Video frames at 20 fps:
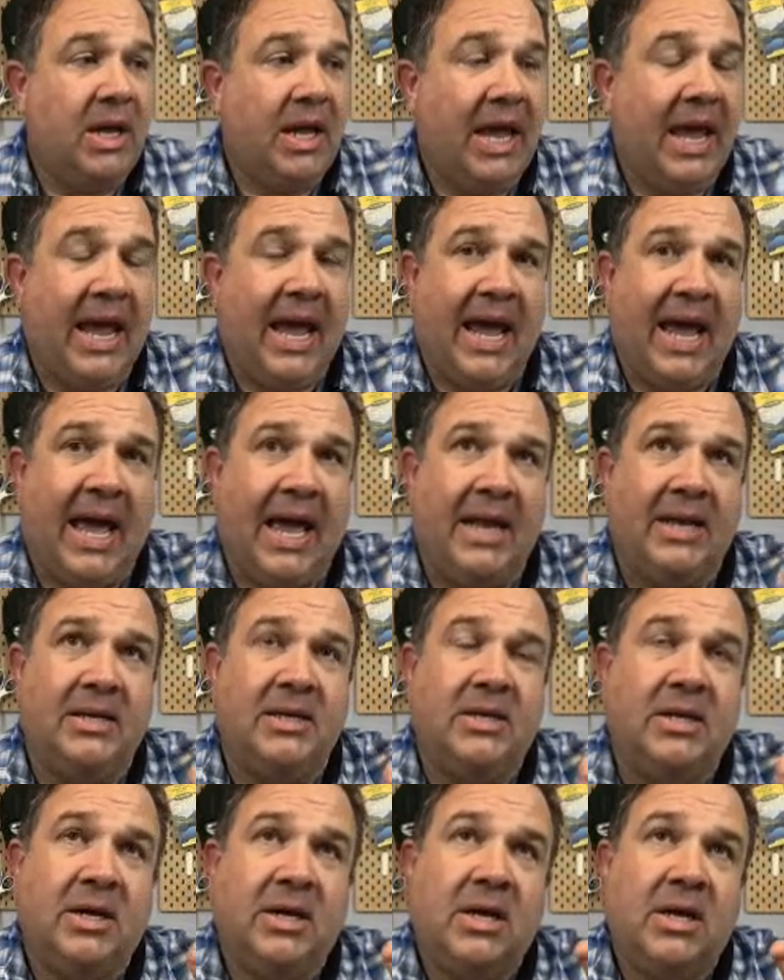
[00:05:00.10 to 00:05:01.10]

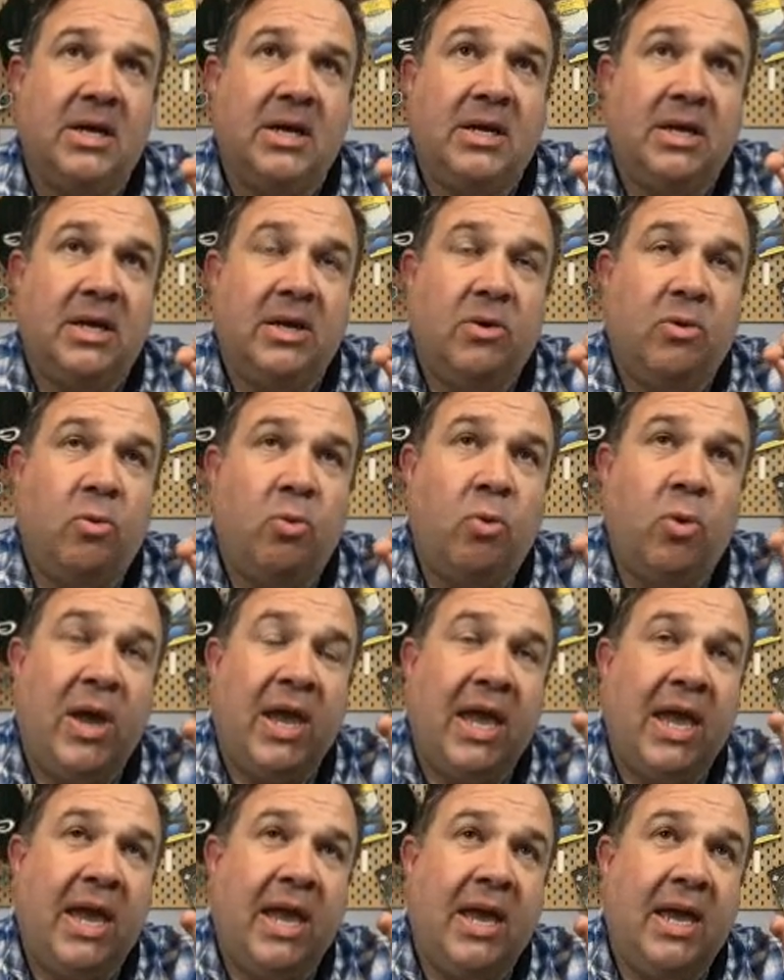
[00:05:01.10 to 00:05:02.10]
and
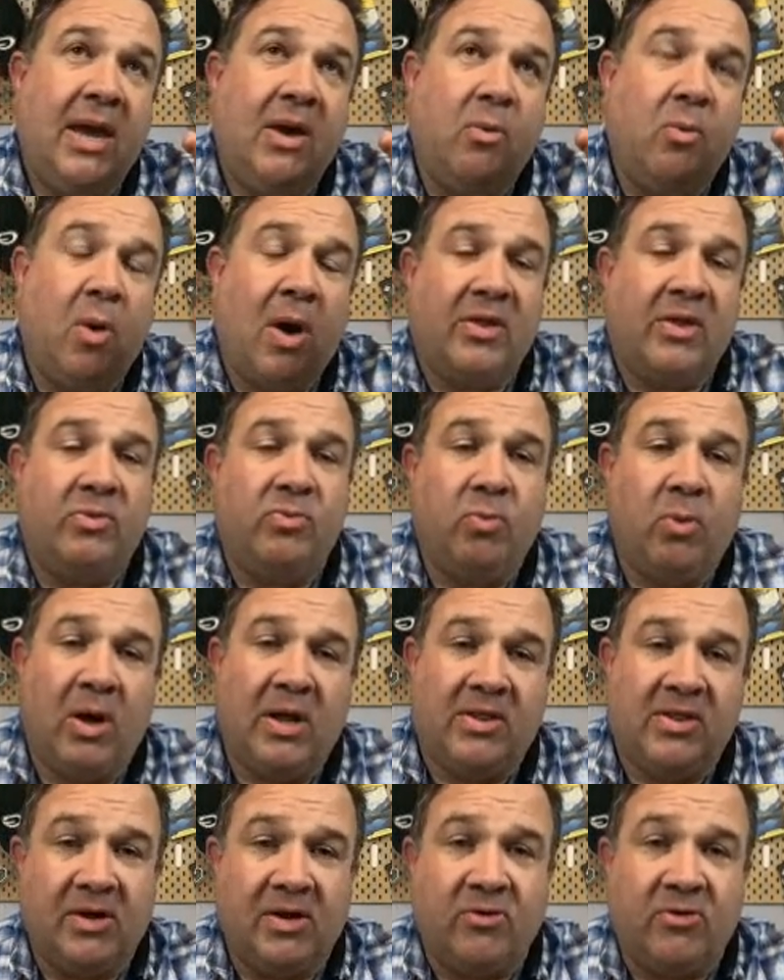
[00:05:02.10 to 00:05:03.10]

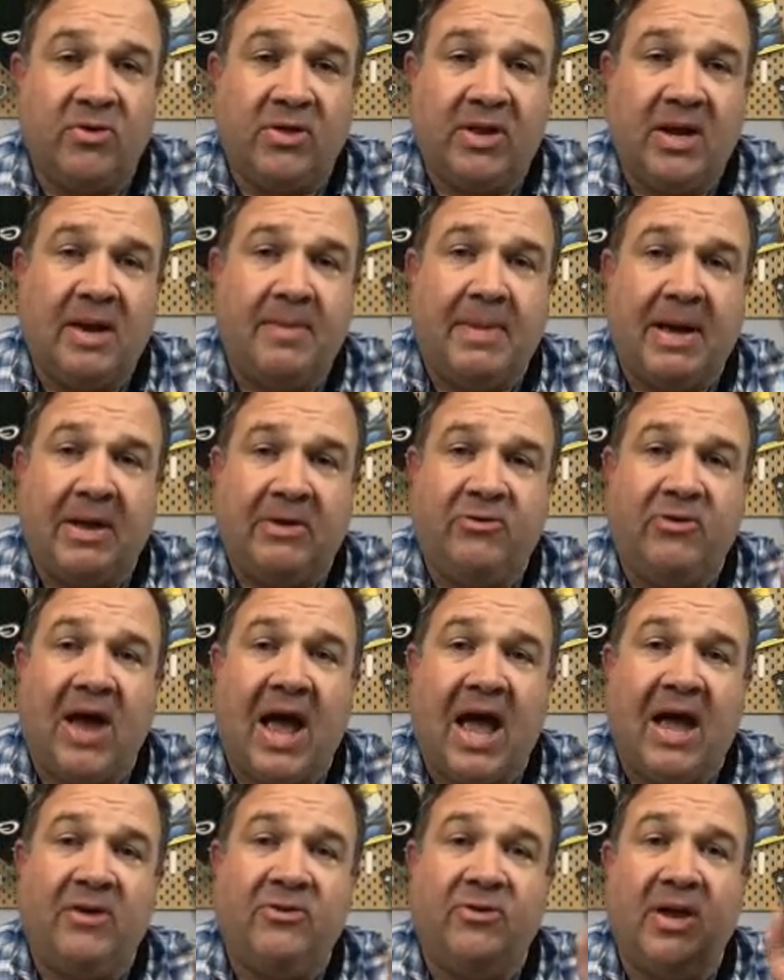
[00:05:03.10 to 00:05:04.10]
what's interesting about
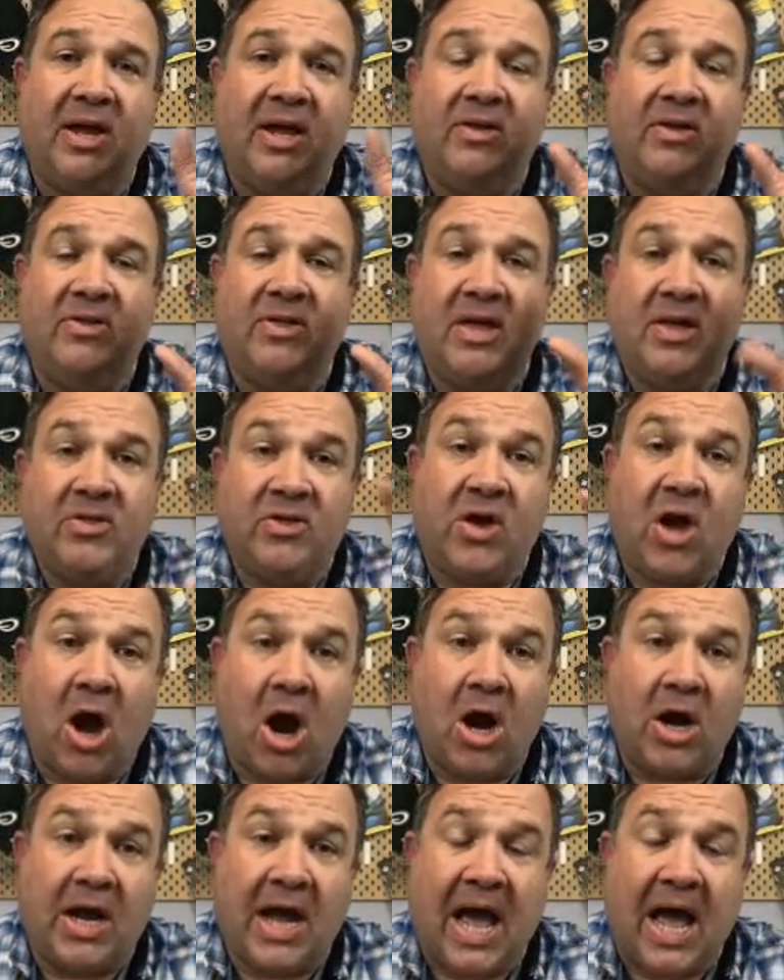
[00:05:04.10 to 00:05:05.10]
Josh is he's a
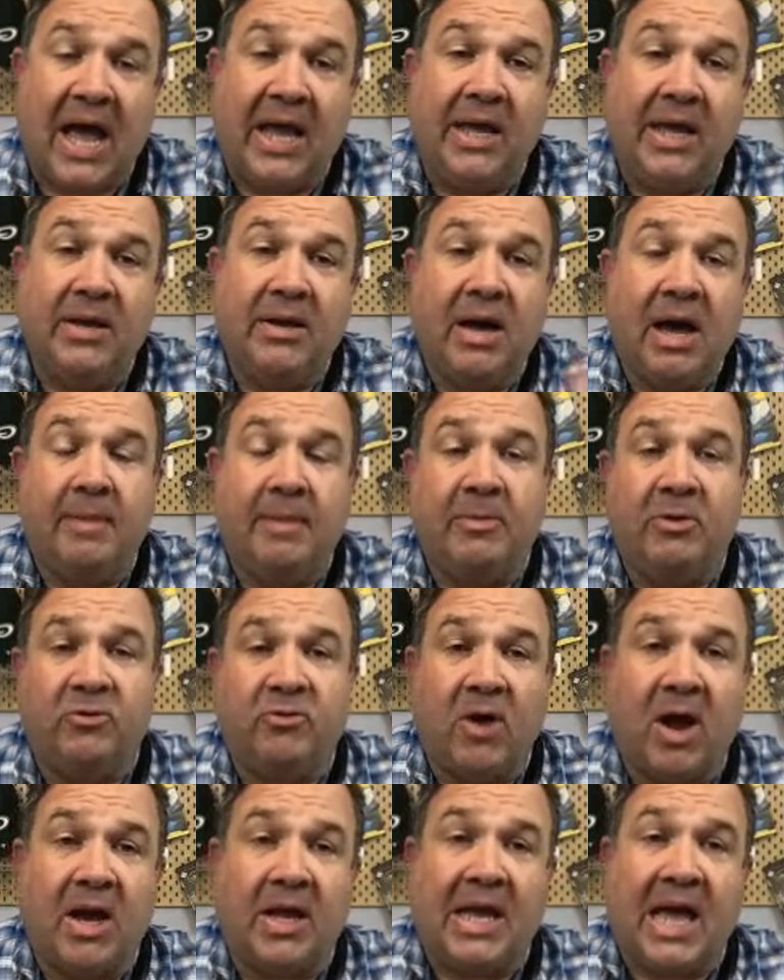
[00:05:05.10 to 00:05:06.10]
car guy. I'm a
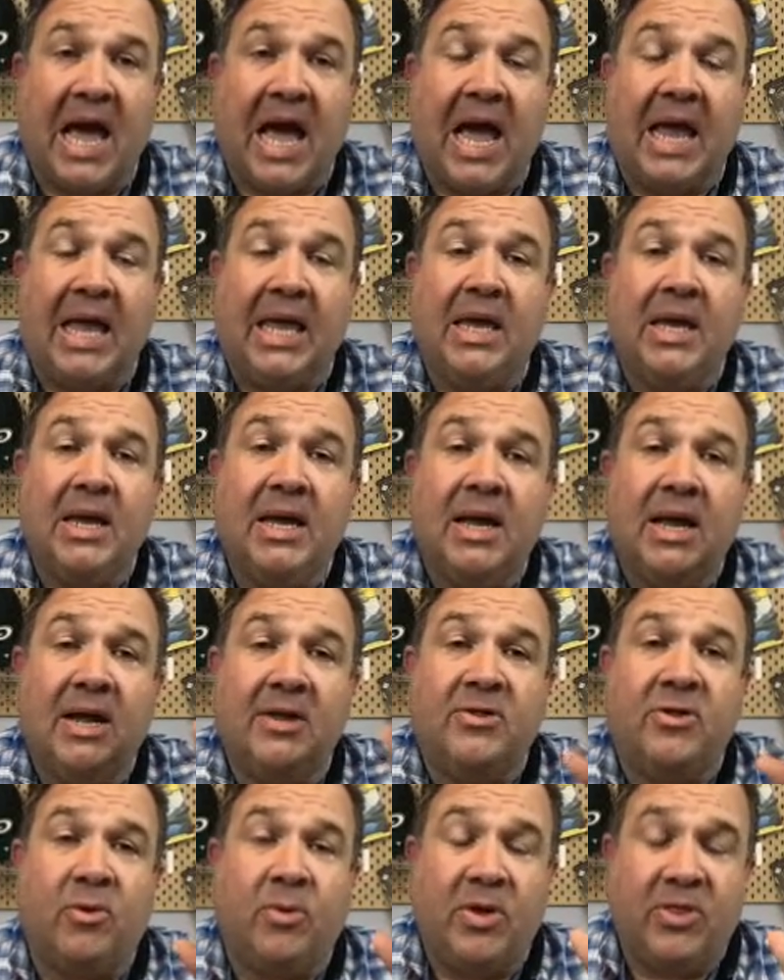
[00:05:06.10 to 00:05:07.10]
truck guy. And
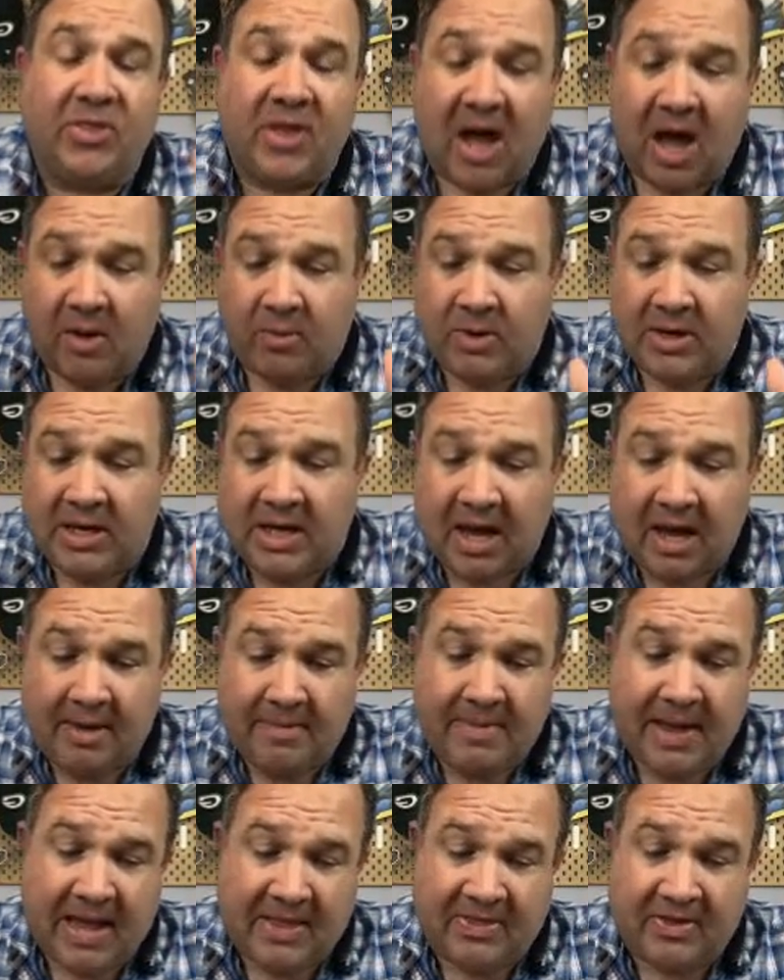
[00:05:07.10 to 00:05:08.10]
so we thought we'd
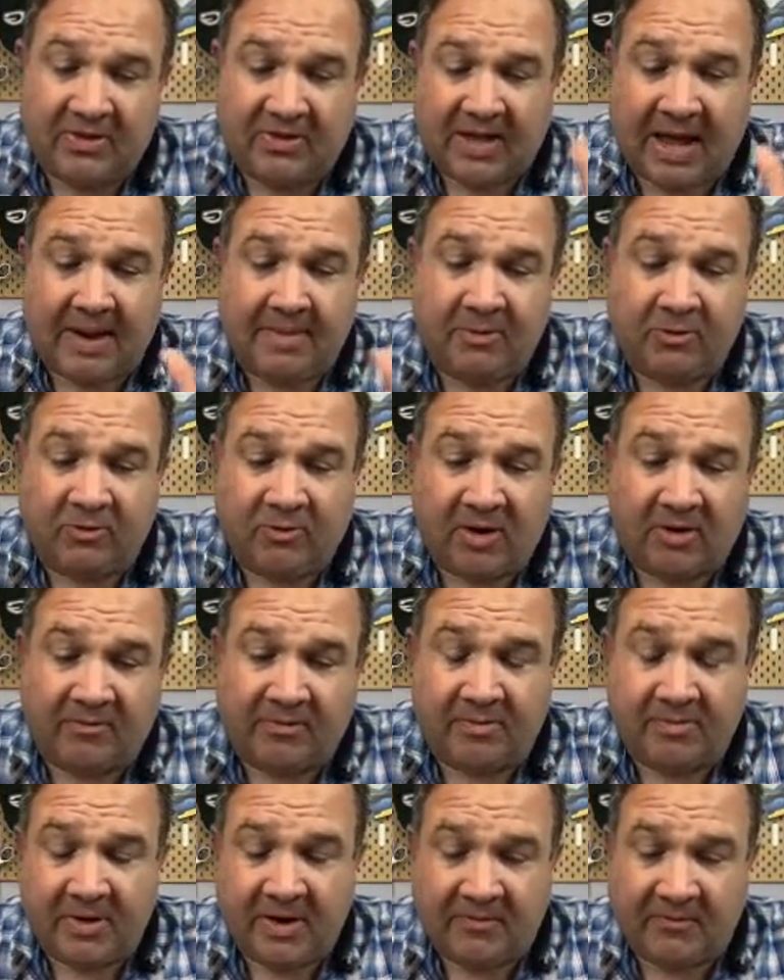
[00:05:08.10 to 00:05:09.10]
come at the Cybertruck
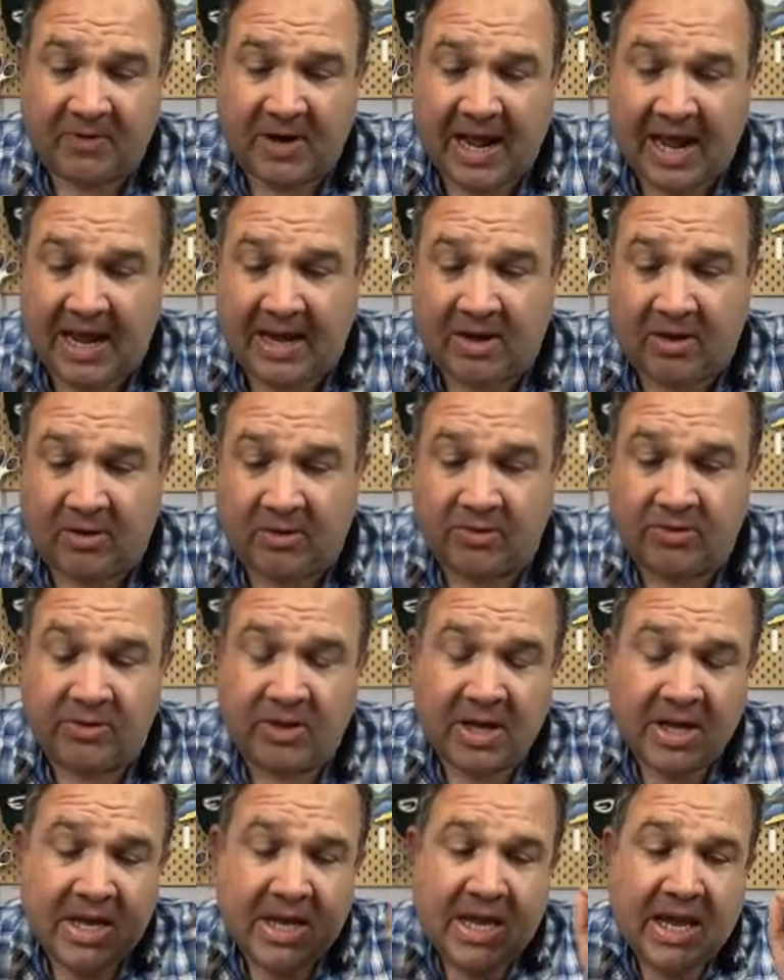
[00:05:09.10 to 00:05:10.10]
from different angles.
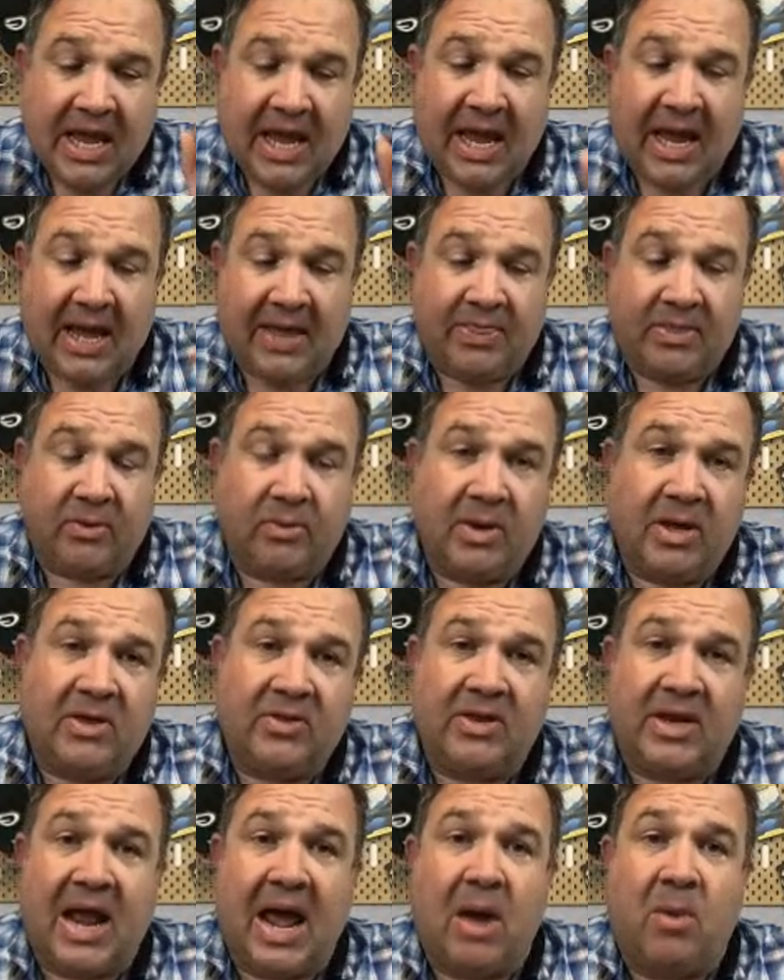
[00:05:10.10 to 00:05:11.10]
And the
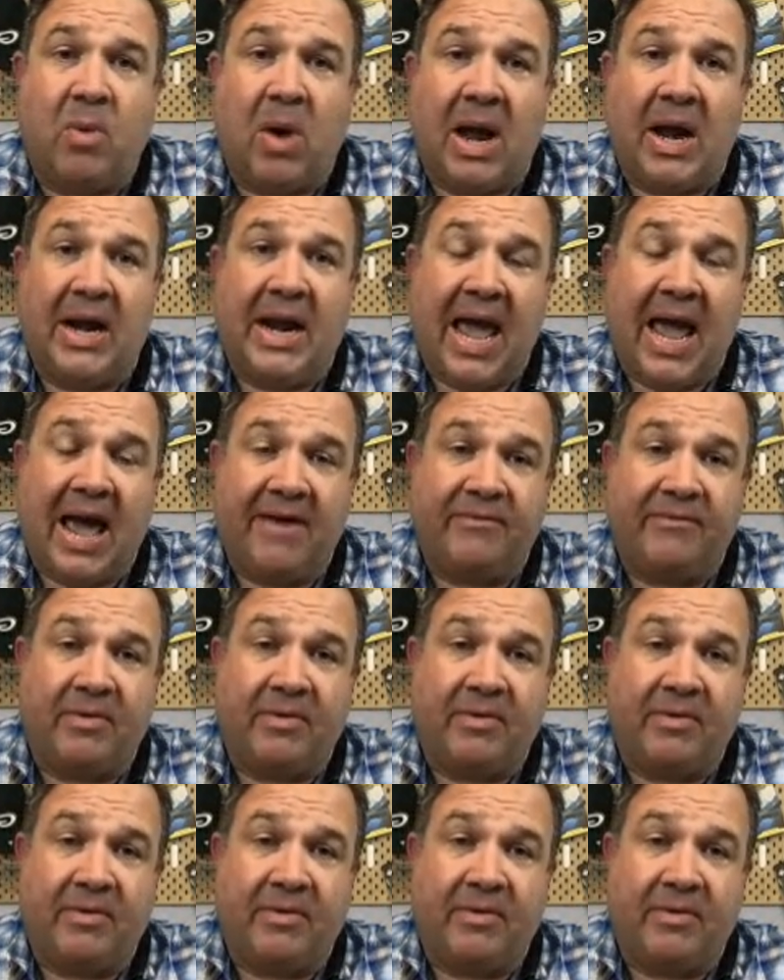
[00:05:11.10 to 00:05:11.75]
reason I wanted to have